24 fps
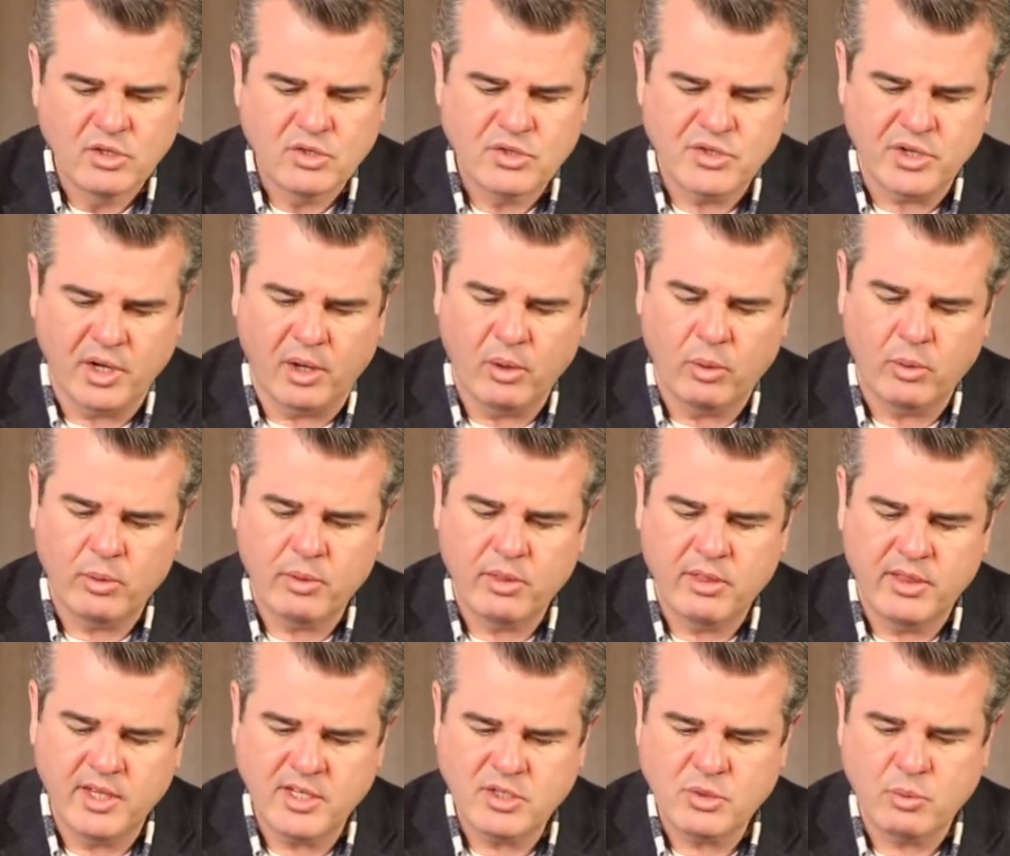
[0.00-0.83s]

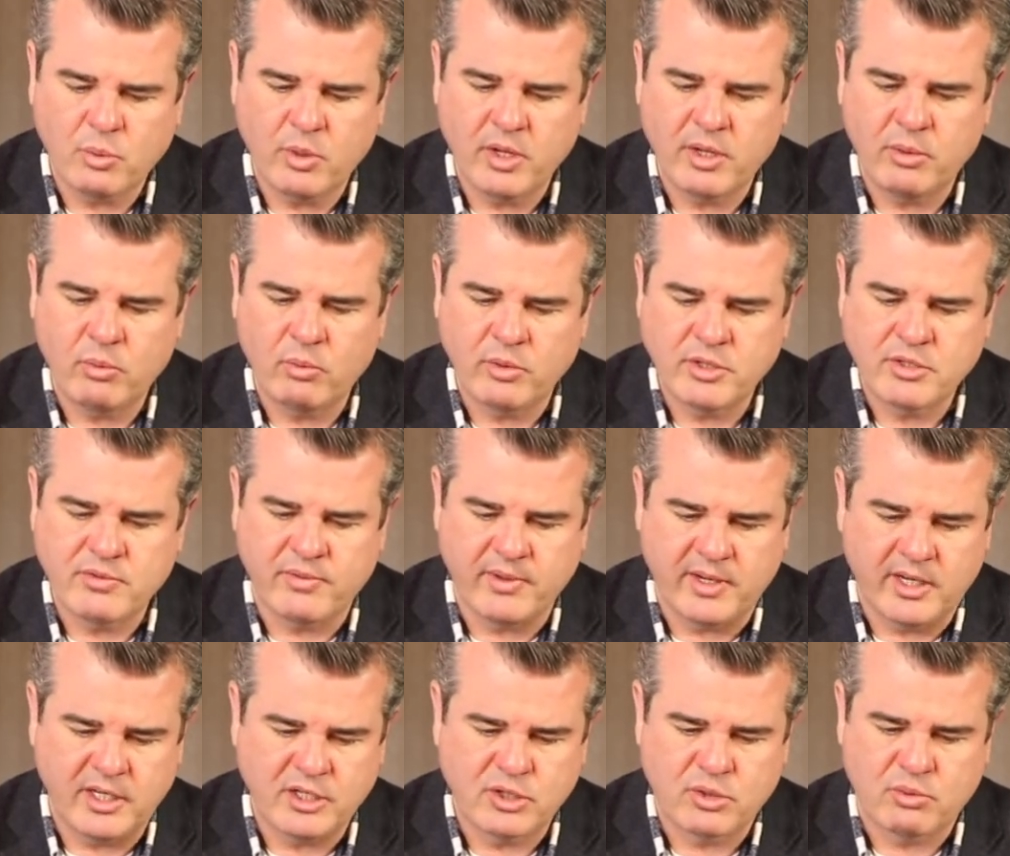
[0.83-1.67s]
So this one
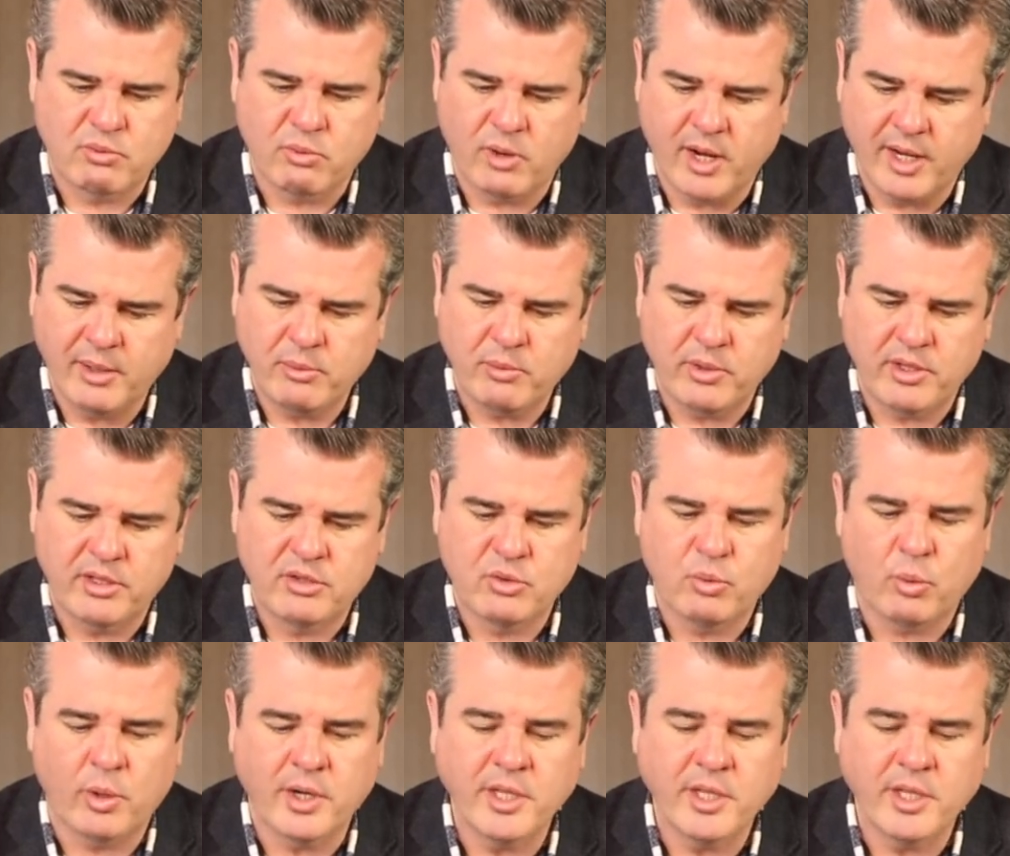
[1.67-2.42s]
was finished right with